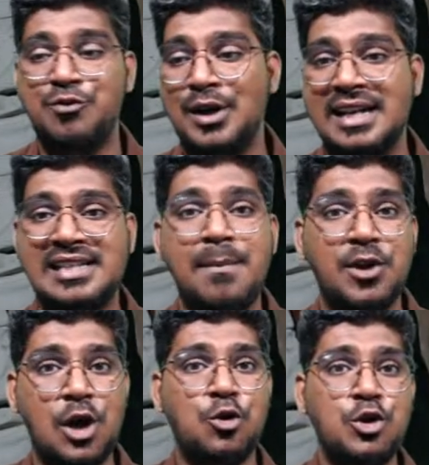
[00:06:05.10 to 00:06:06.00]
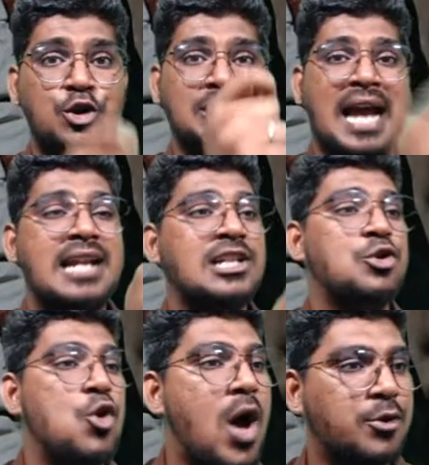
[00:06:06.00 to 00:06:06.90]
For example, you are going to scan the
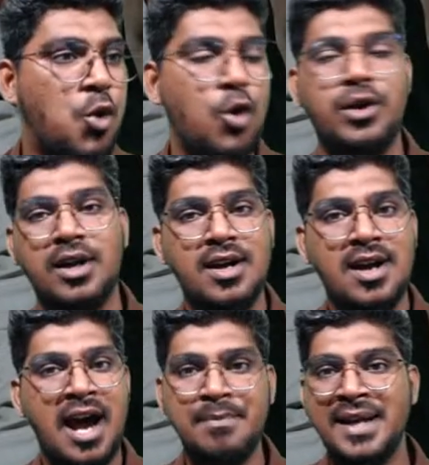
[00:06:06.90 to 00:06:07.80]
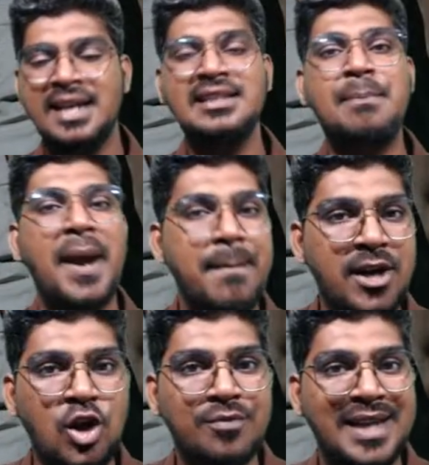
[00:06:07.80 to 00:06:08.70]
QR code and making the
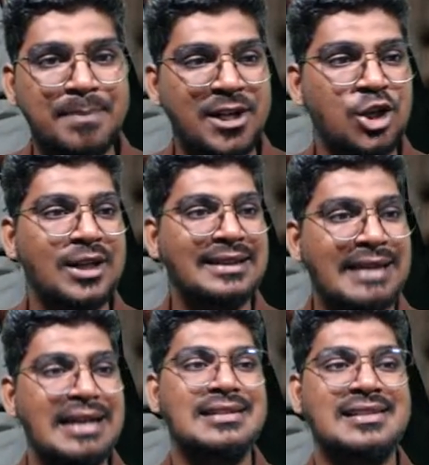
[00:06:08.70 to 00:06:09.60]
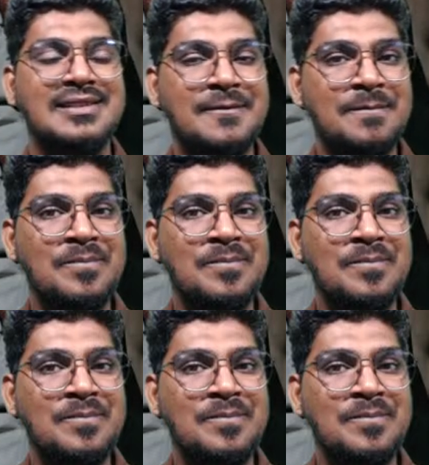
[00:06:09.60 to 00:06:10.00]
payment of that particular things.